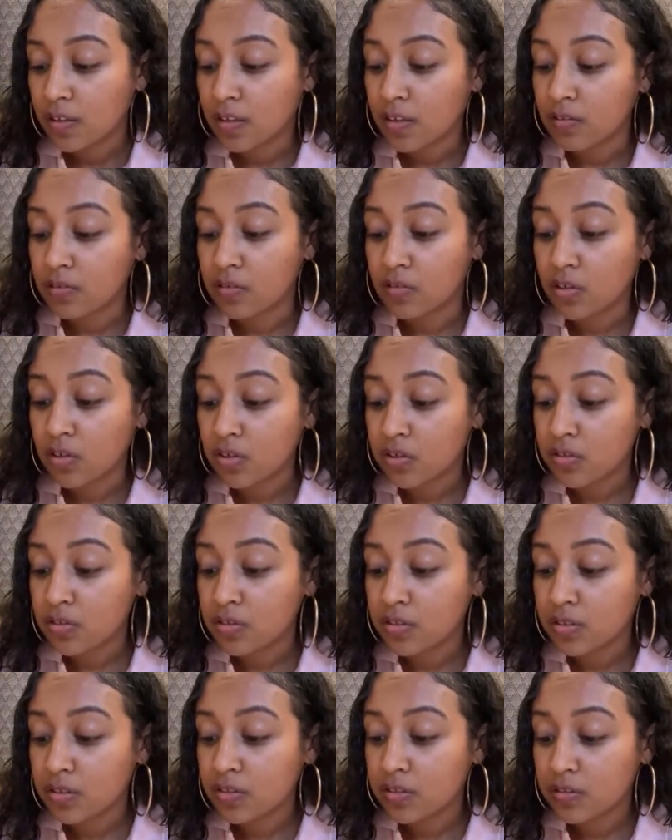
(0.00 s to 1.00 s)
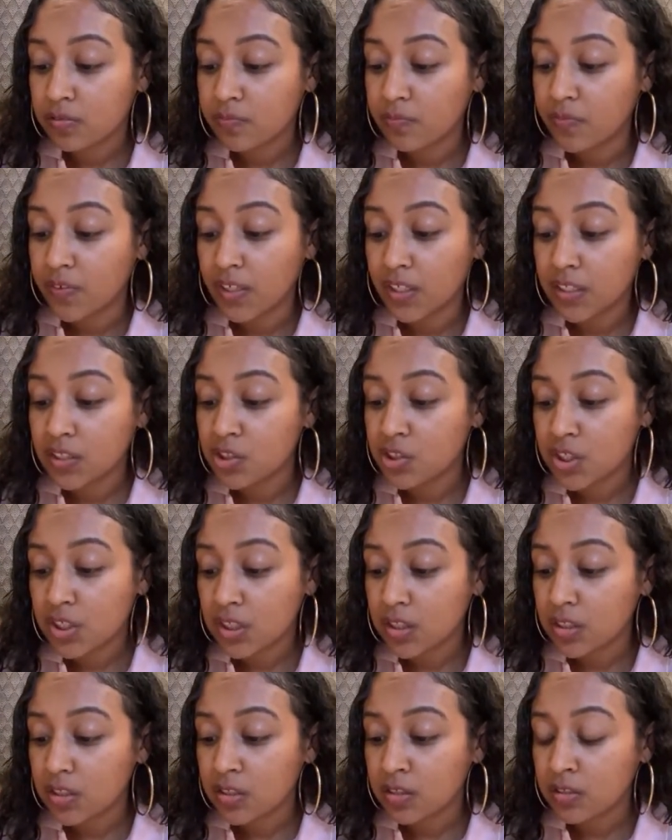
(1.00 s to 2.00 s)
sauce and vegan
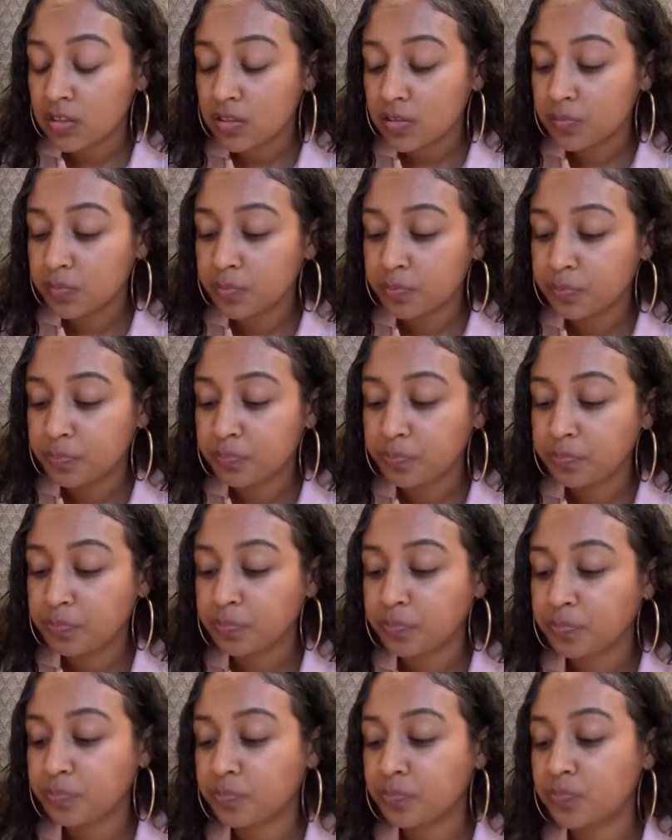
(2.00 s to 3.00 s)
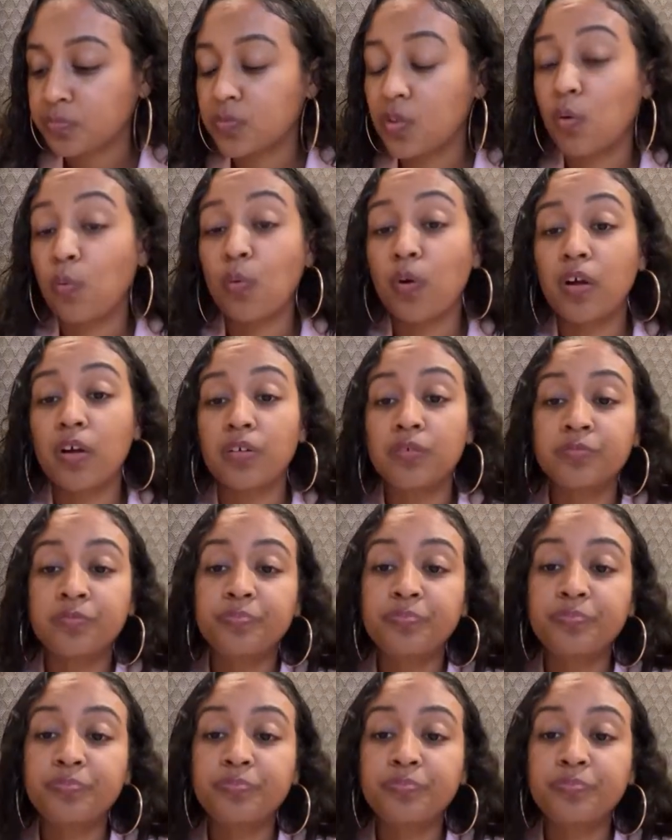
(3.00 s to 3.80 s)
cheese. Well,